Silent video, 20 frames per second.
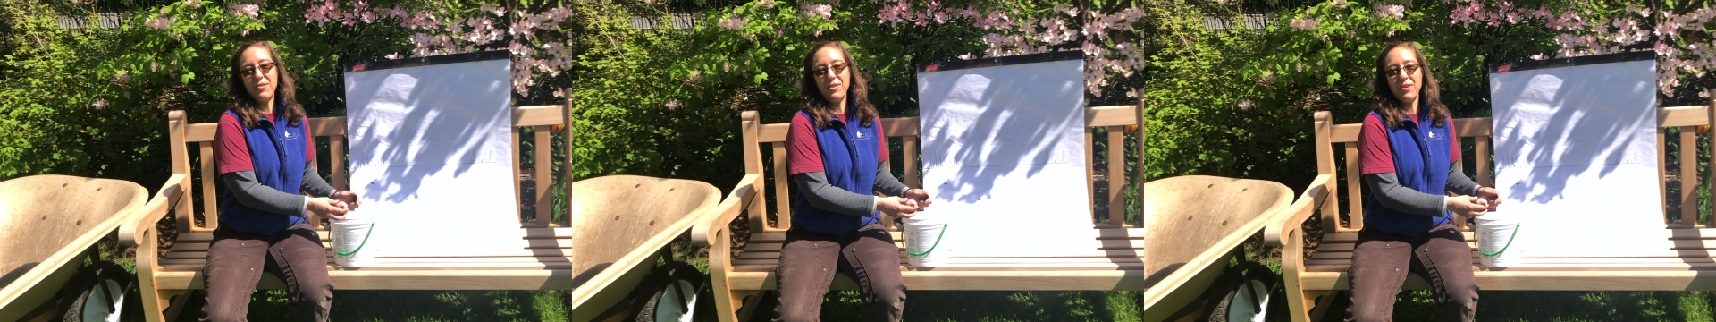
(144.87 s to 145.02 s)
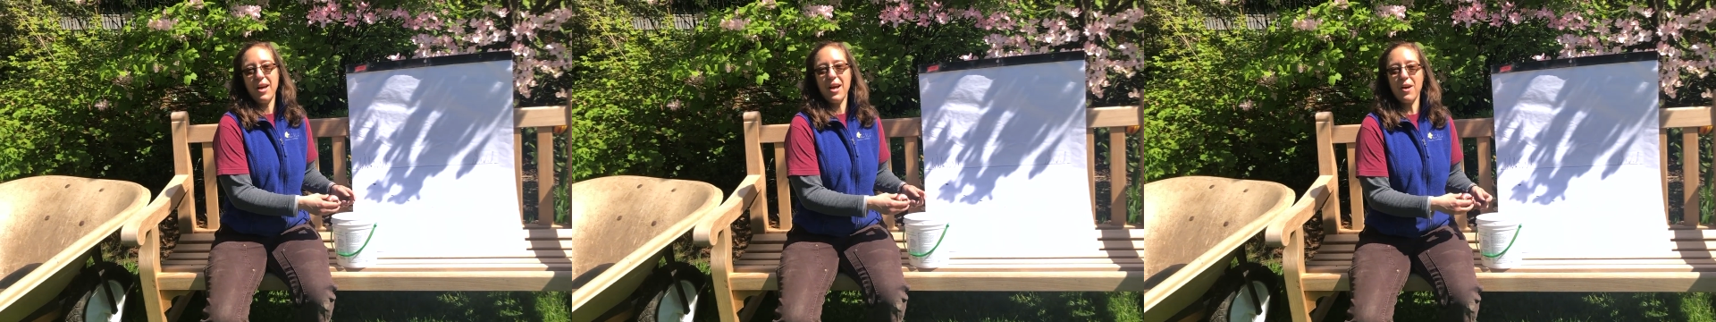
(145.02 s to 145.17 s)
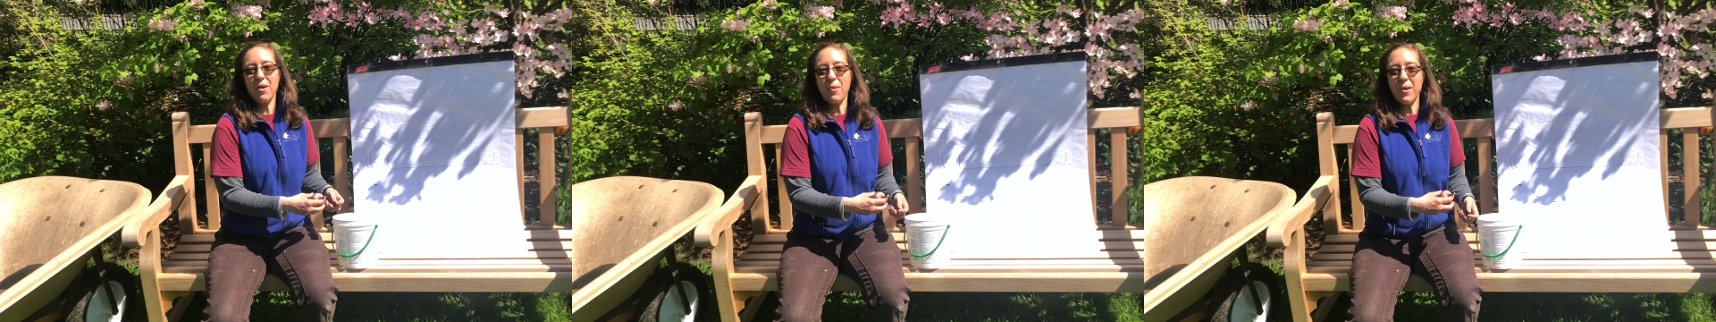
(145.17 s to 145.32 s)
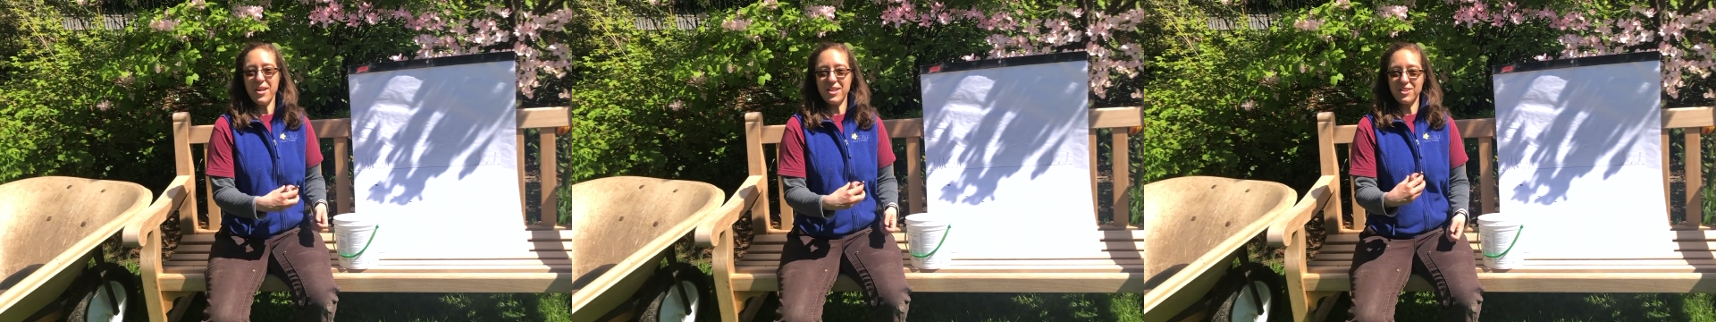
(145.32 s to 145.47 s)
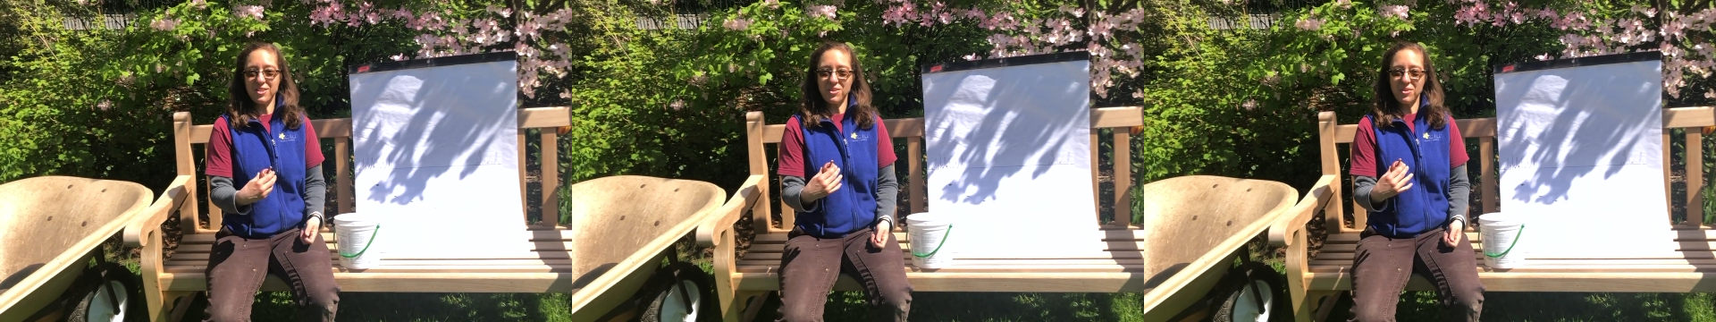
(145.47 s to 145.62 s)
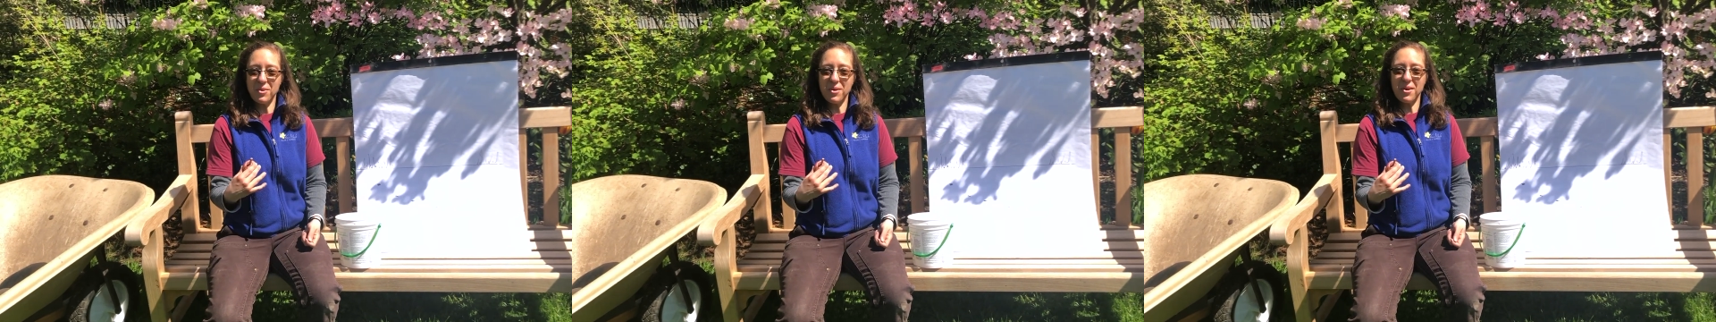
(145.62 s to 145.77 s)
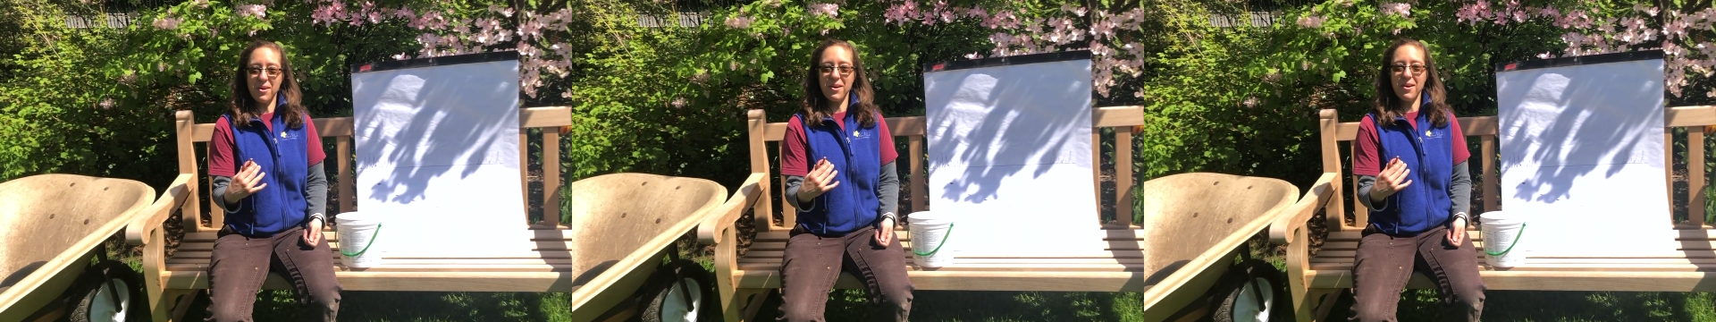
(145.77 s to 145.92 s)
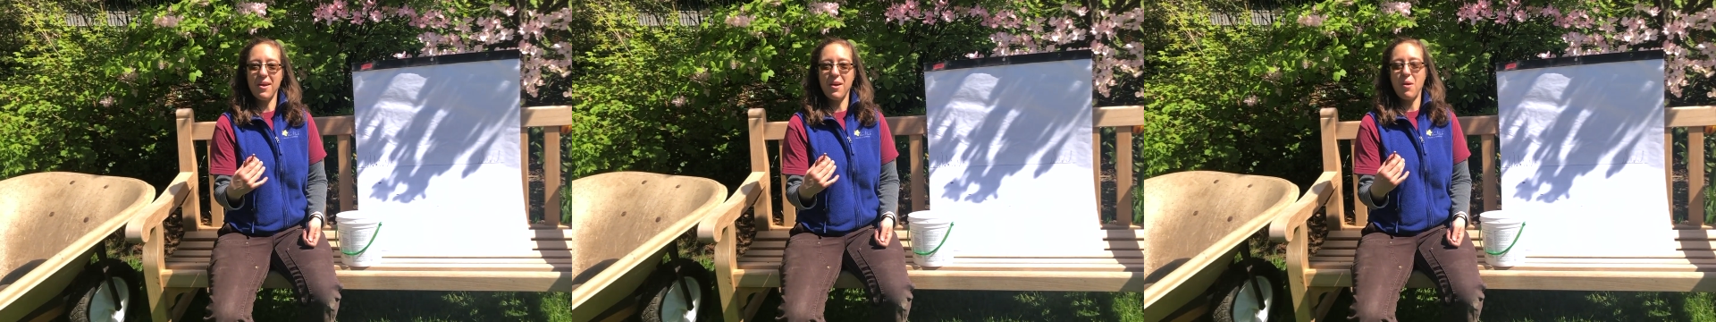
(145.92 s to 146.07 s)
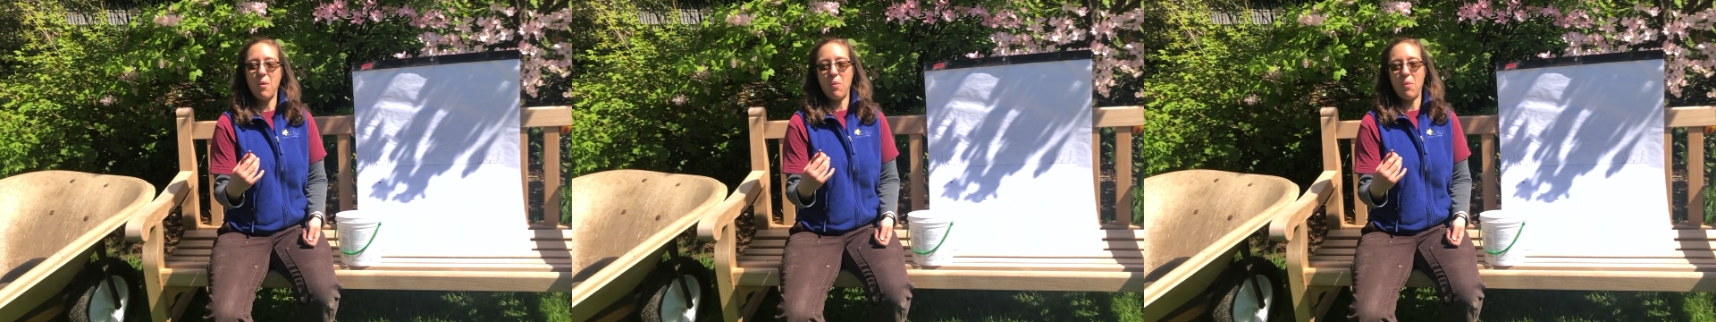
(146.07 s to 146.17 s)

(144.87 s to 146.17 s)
you're not quite sure